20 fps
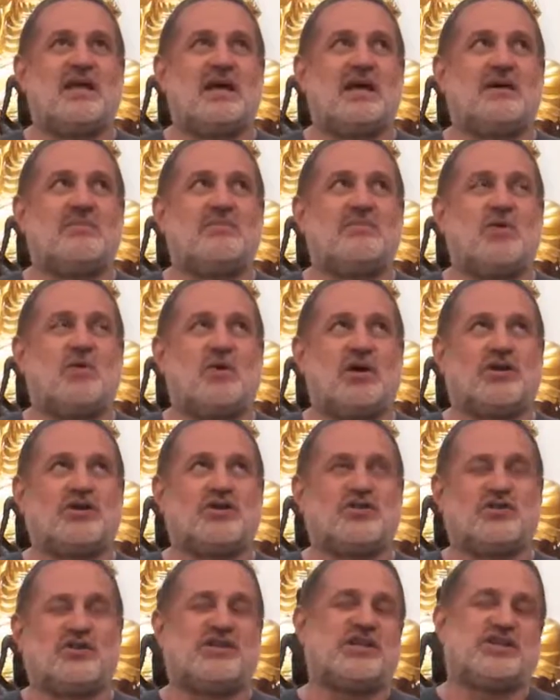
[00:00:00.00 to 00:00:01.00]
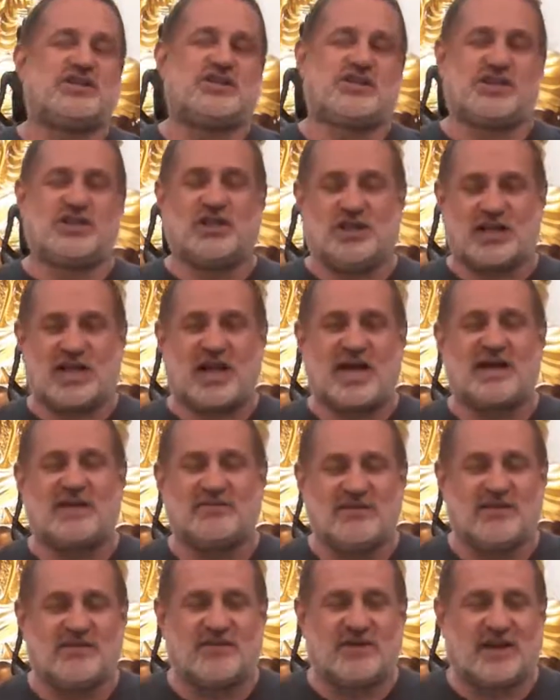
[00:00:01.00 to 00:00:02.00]
a more traditional kind
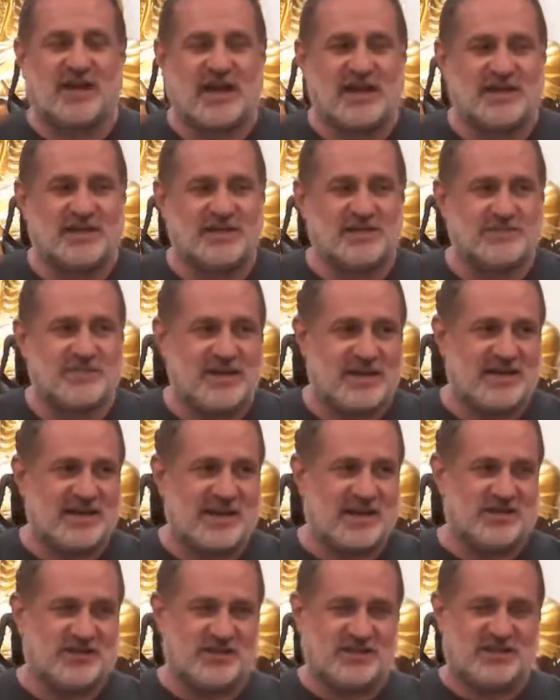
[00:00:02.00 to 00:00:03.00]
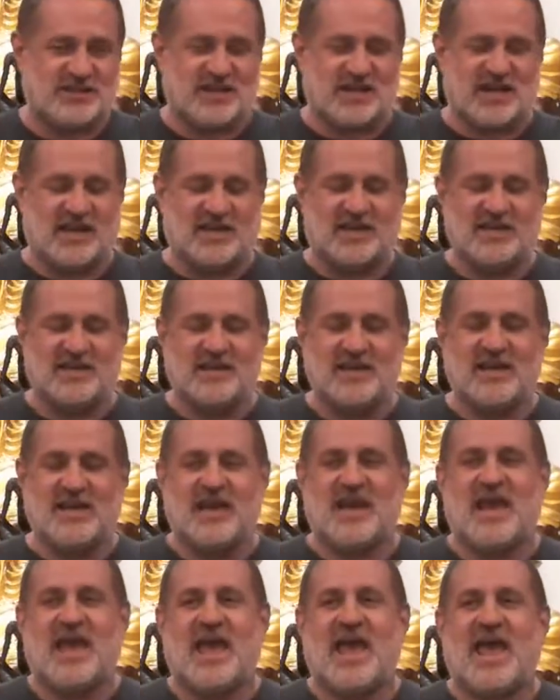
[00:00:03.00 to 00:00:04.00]
of loving kindness meditation tonight.
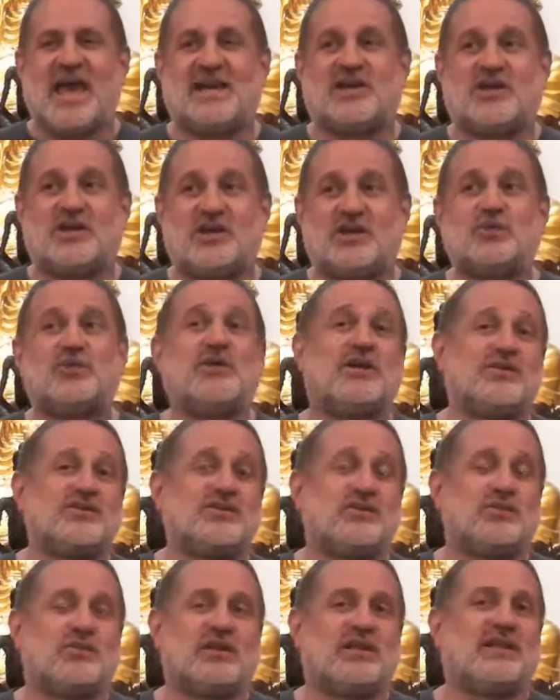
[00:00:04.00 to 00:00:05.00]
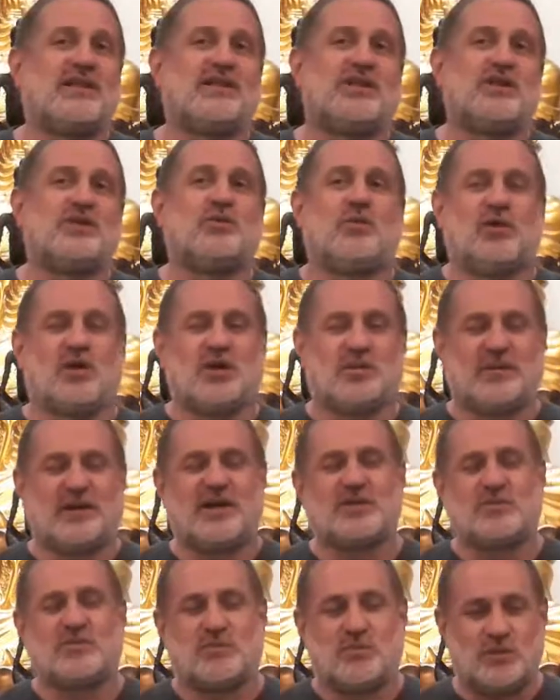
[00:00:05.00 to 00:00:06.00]
And goodwill is a really good word
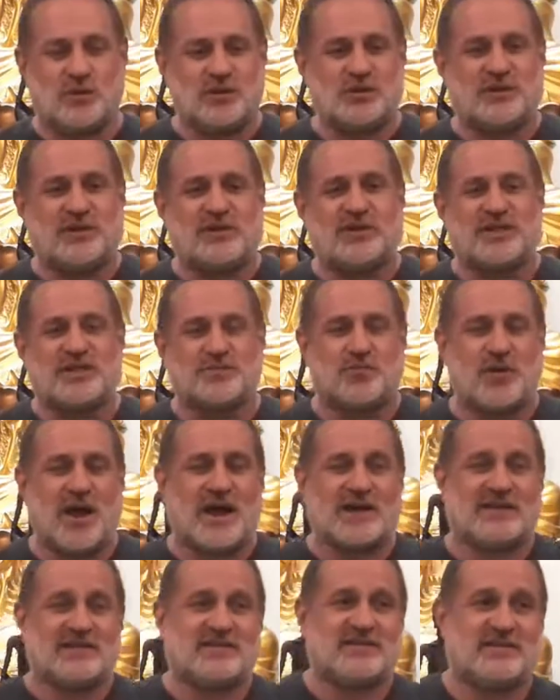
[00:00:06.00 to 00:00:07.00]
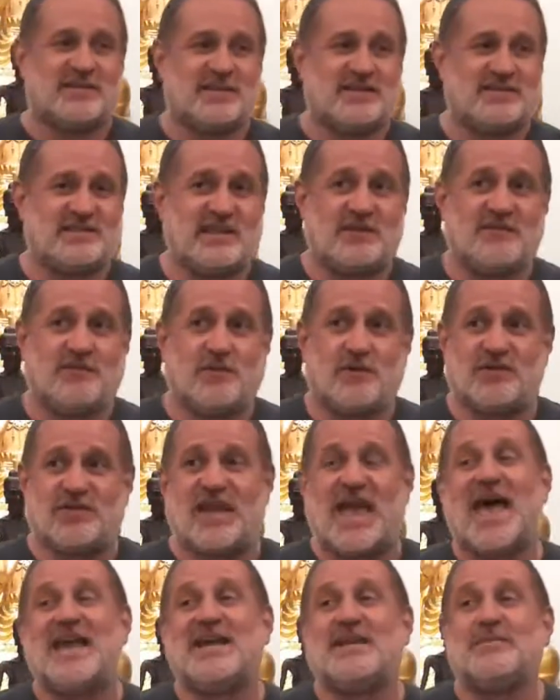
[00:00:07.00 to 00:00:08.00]
because when we're doing this practice, let's say for
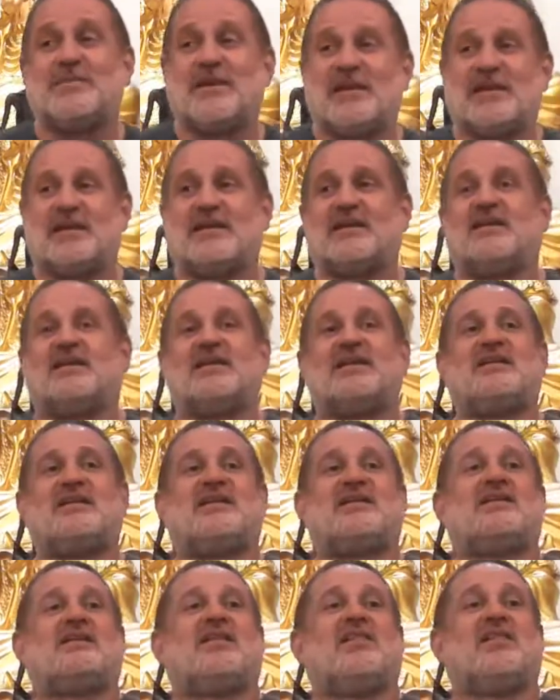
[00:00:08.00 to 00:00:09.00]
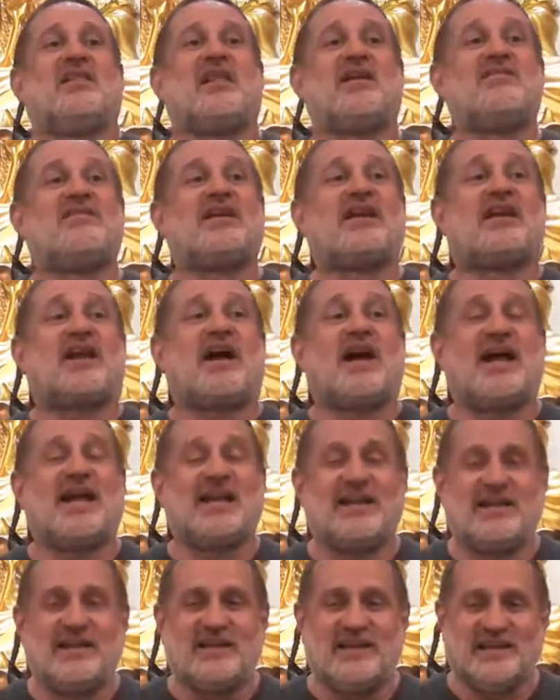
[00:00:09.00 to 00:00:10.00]
the enemy, loving
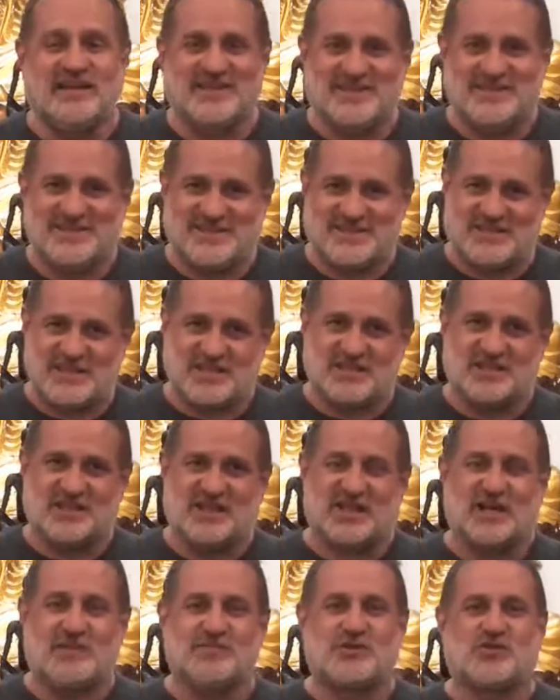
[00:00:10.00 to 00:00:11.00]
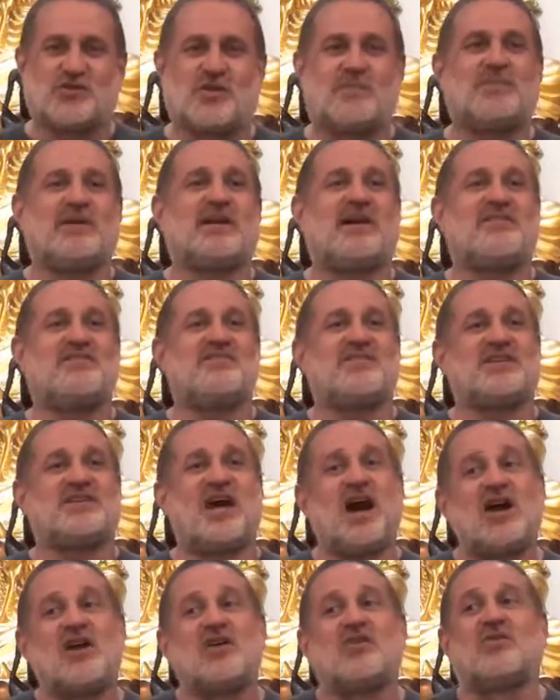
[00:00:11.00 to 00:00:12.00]
kindness doesn't come tripping off the
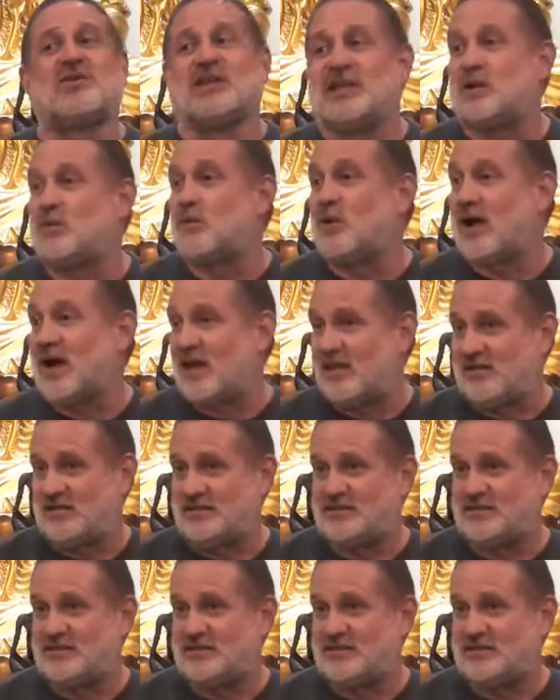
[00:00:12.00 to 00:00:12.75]
tongue really well.